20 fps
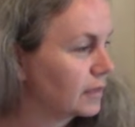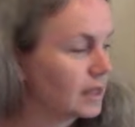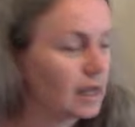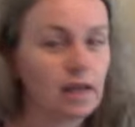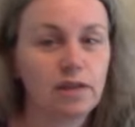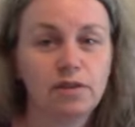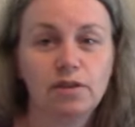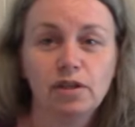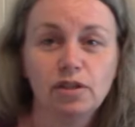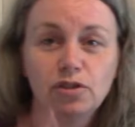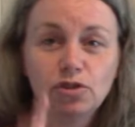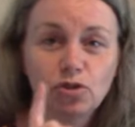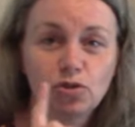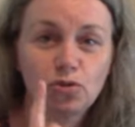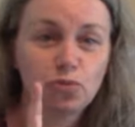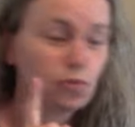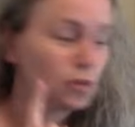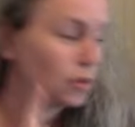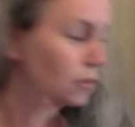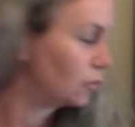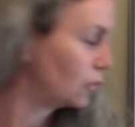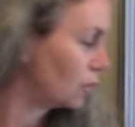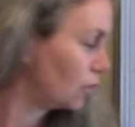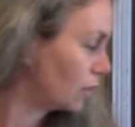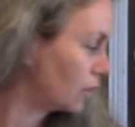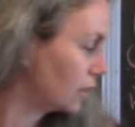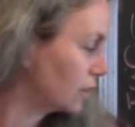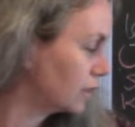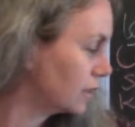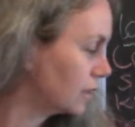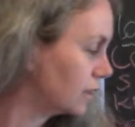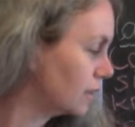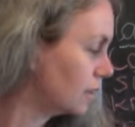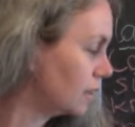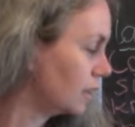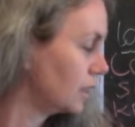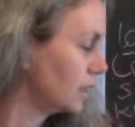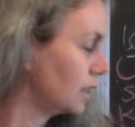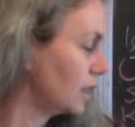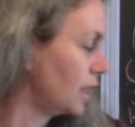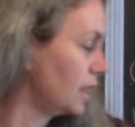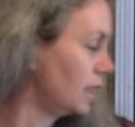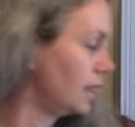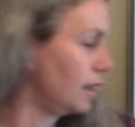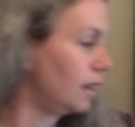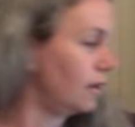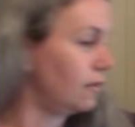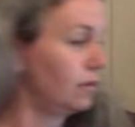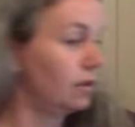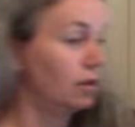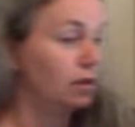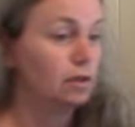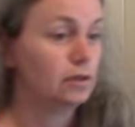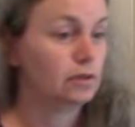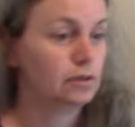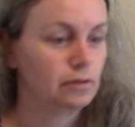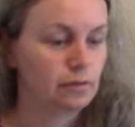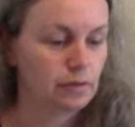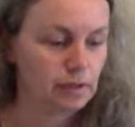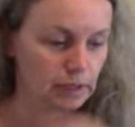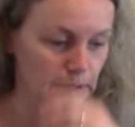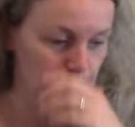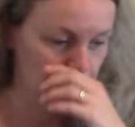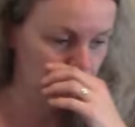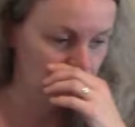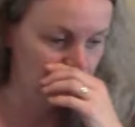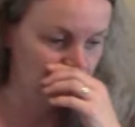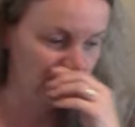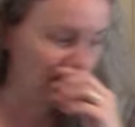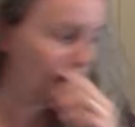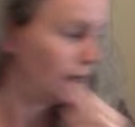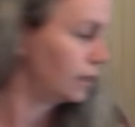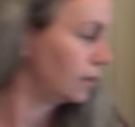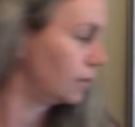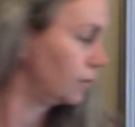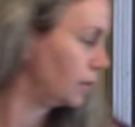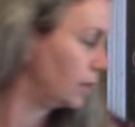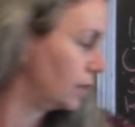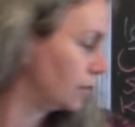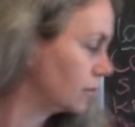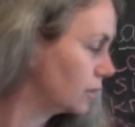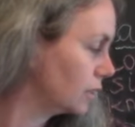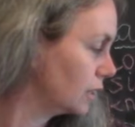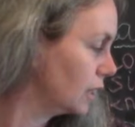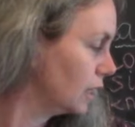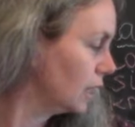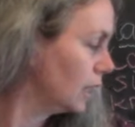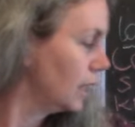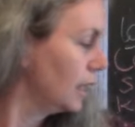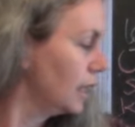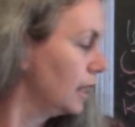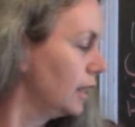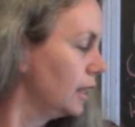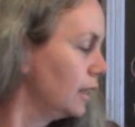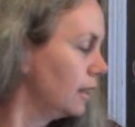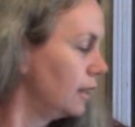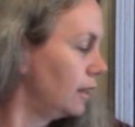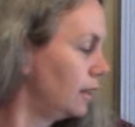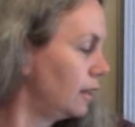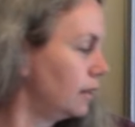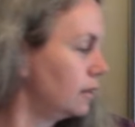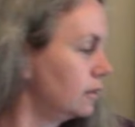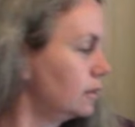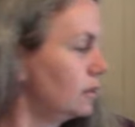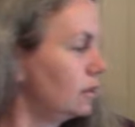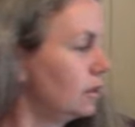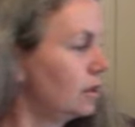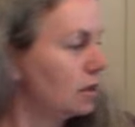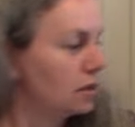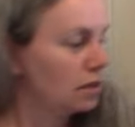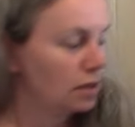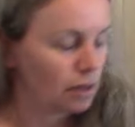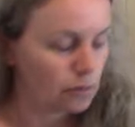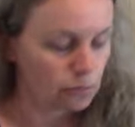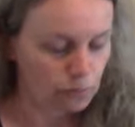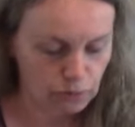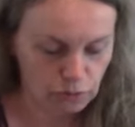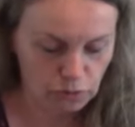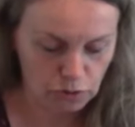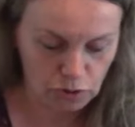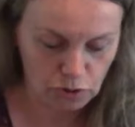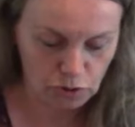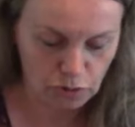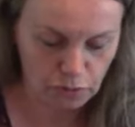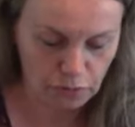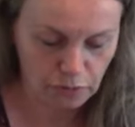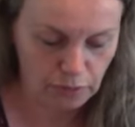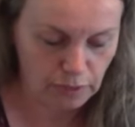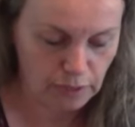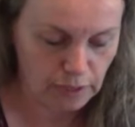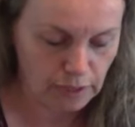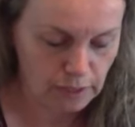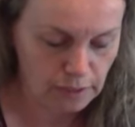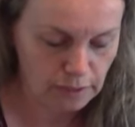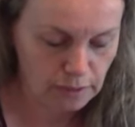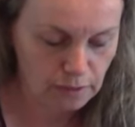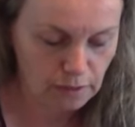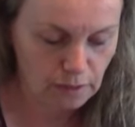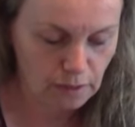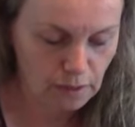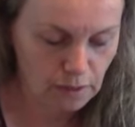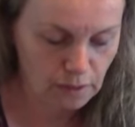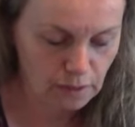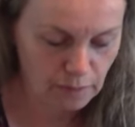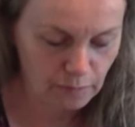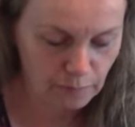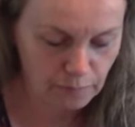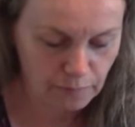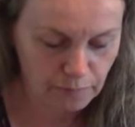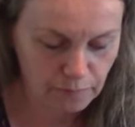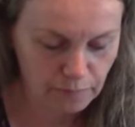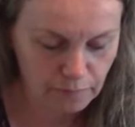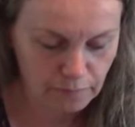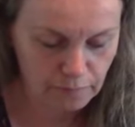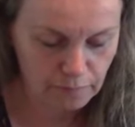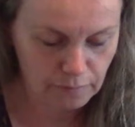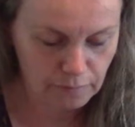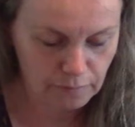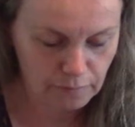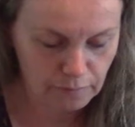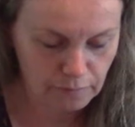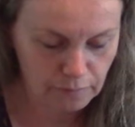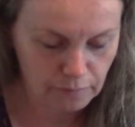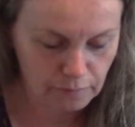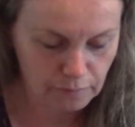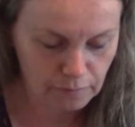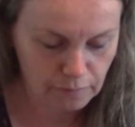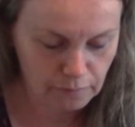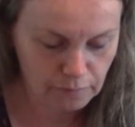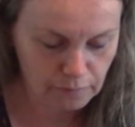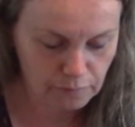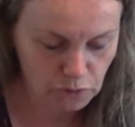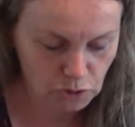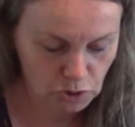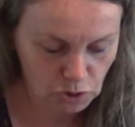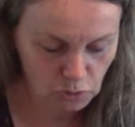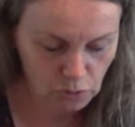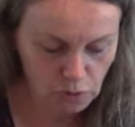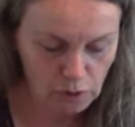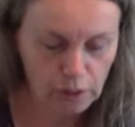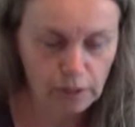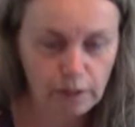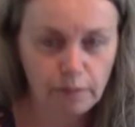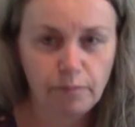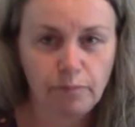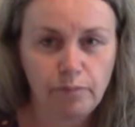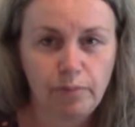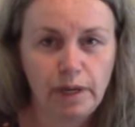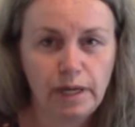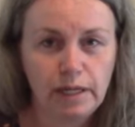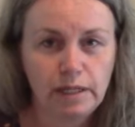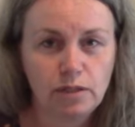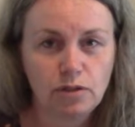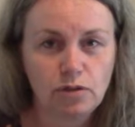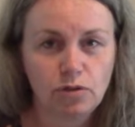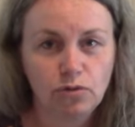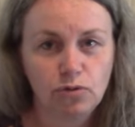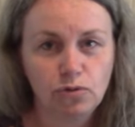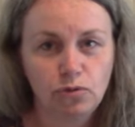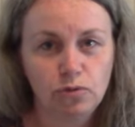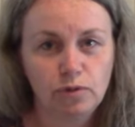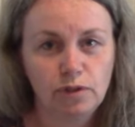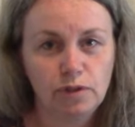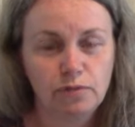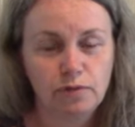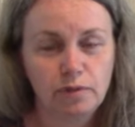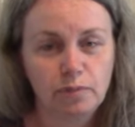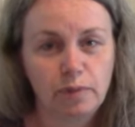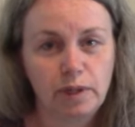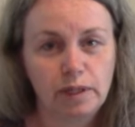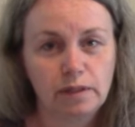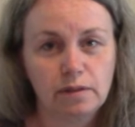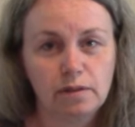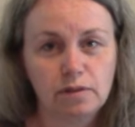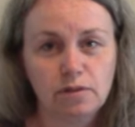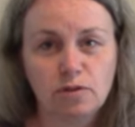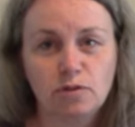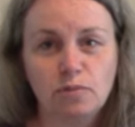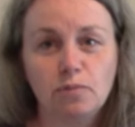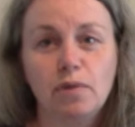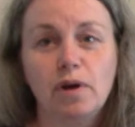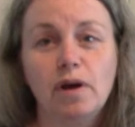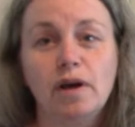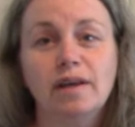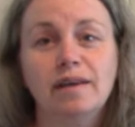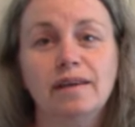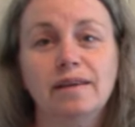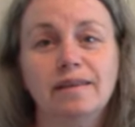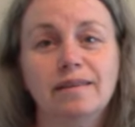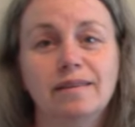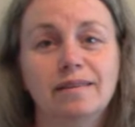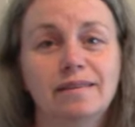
I think just one more thing. I have a lot of things lying around. The last I want to show you is a shawl based on two different patterns, my